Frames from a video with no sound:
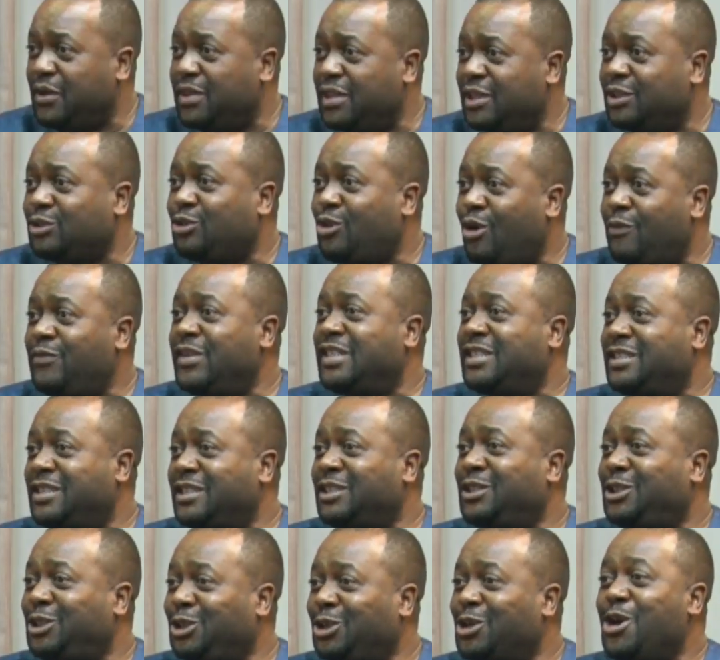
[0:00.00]
with this COVID
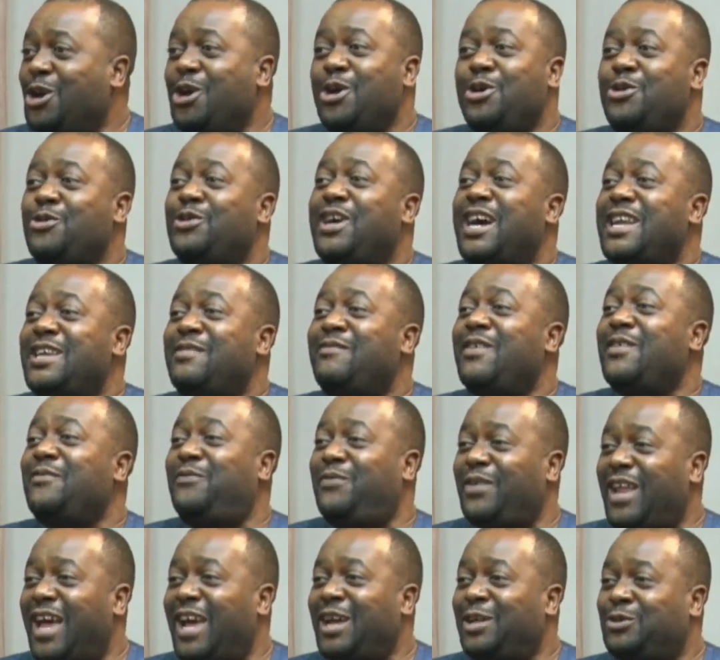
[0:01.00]
crisis, you can't
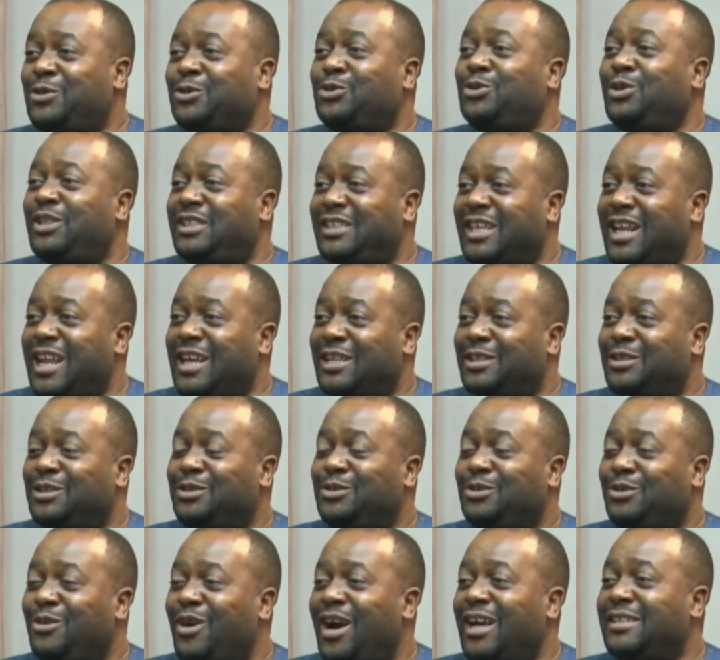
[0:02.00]
even fly to Switzerland
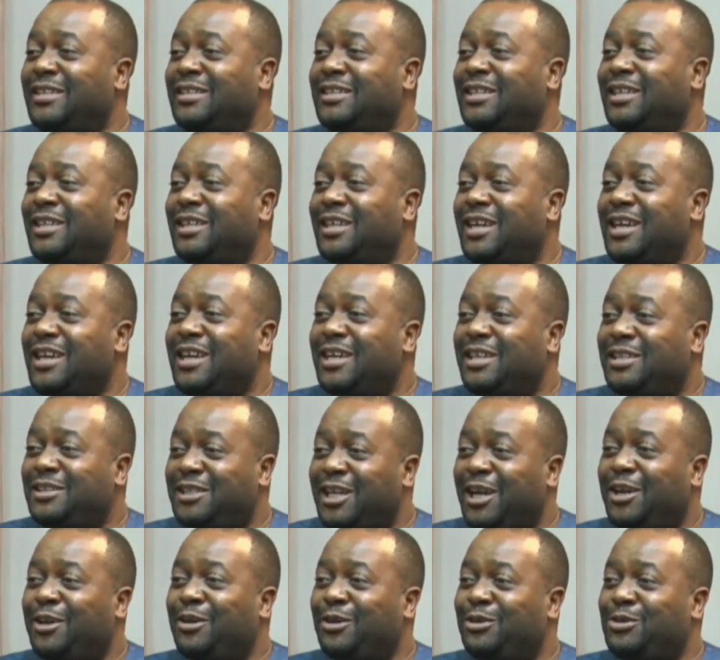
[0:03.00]
to go and
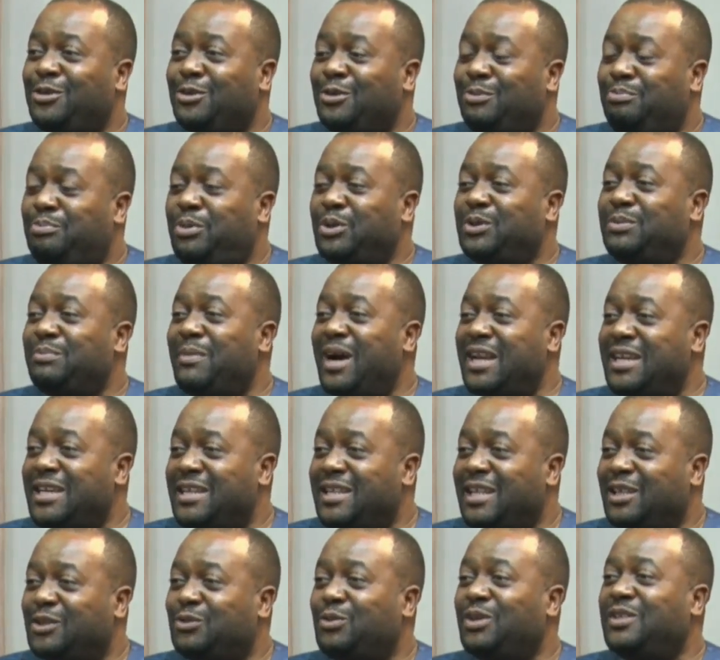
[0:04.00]
check, to put
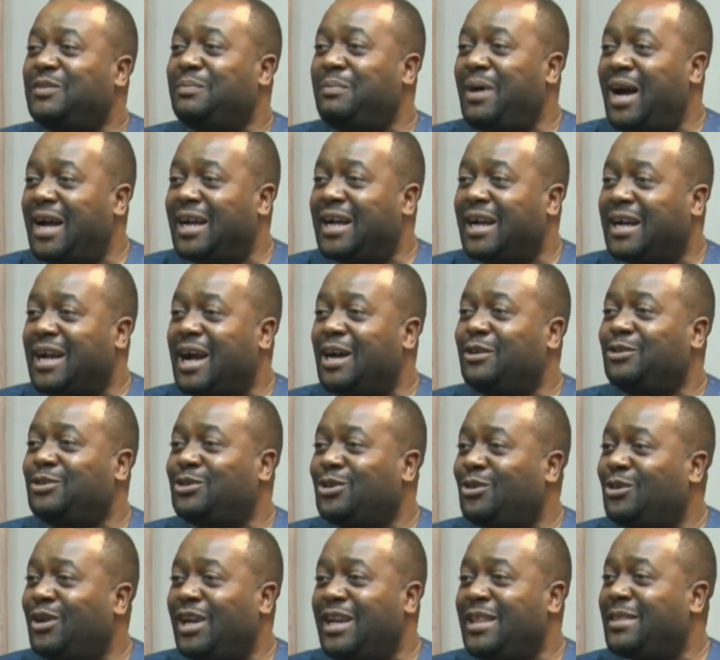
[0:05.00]
money in the Swiss bank
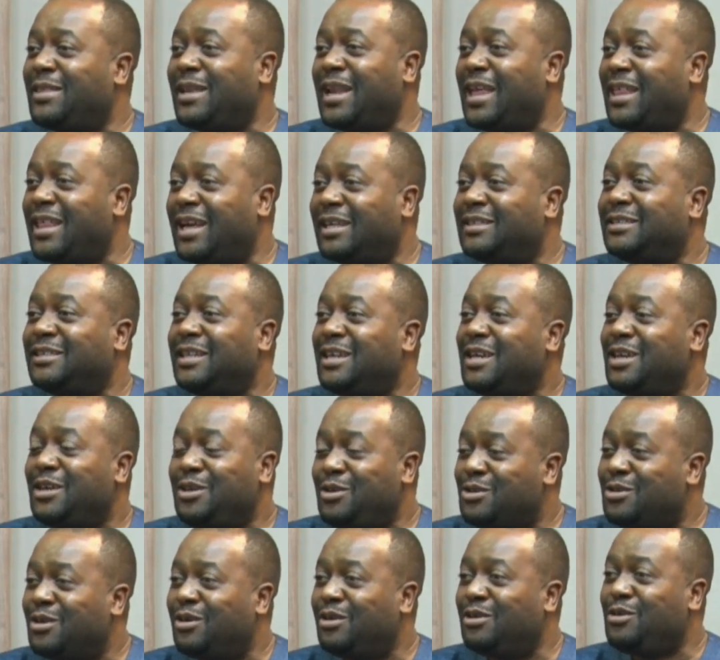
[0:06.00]
account or anything like that.
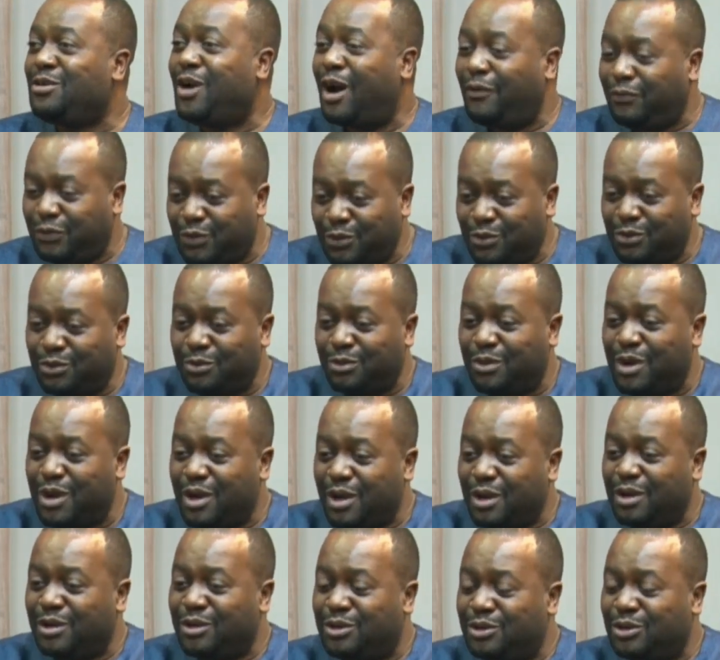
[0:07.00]
You know, you have to,
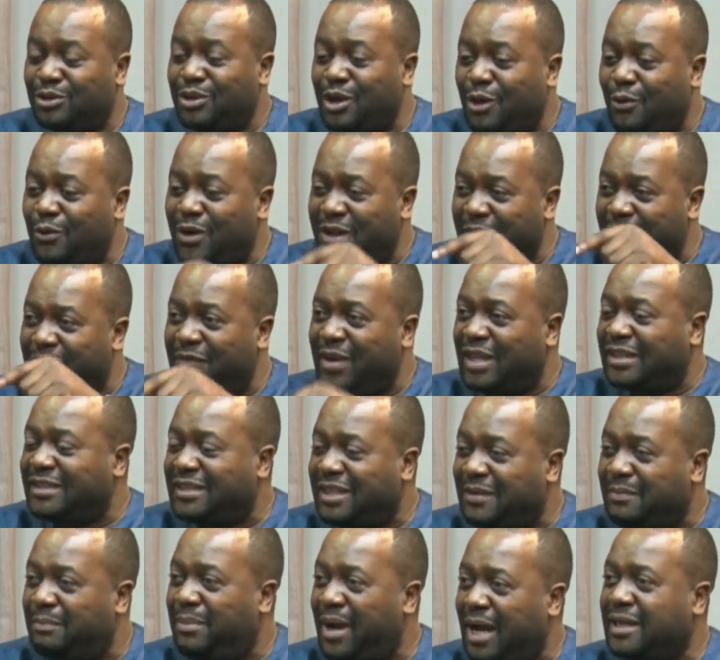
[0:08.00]
they will
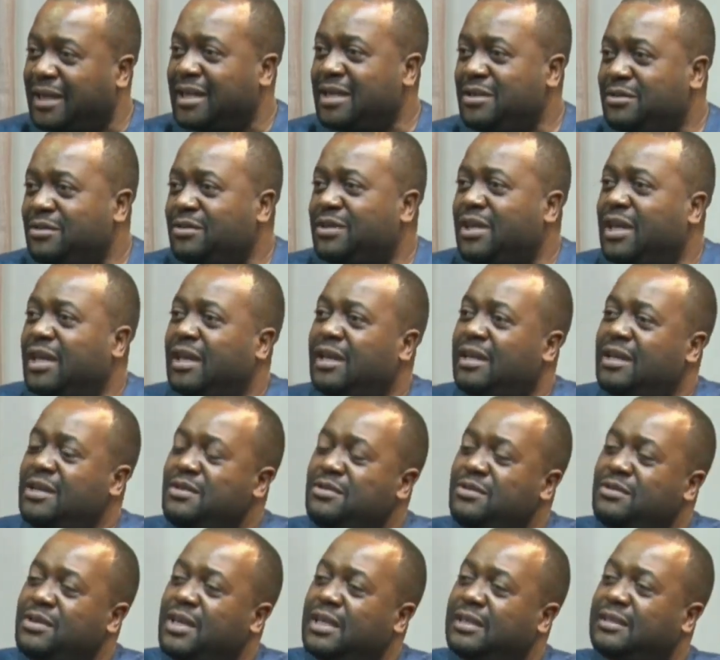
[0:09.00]
invest it back into the
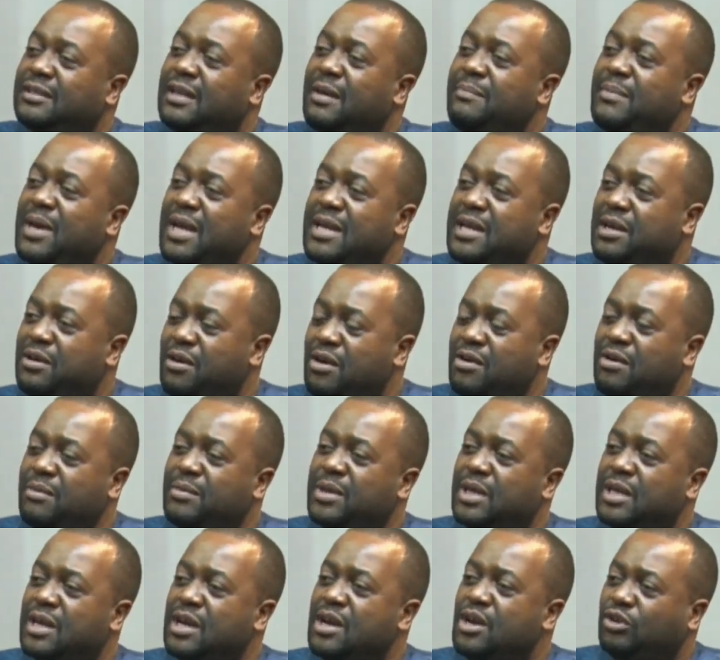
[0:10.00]
Zambian
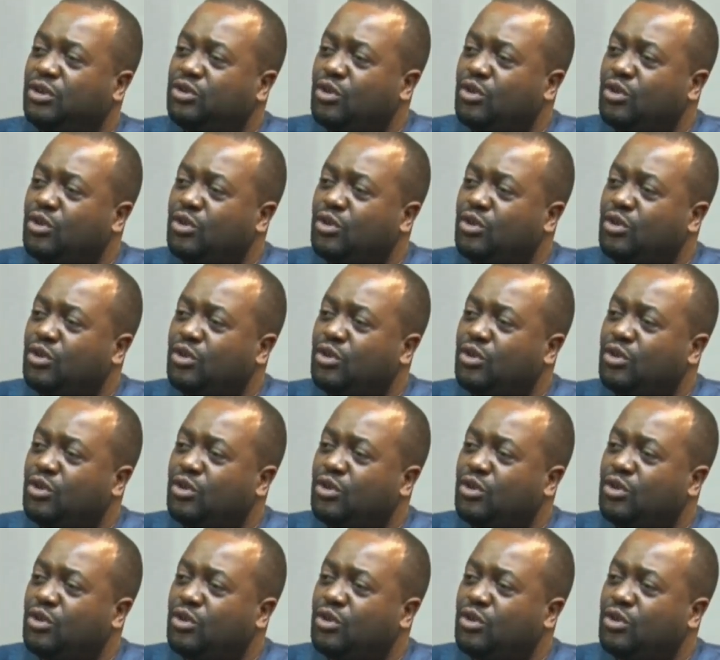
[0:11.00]
economy.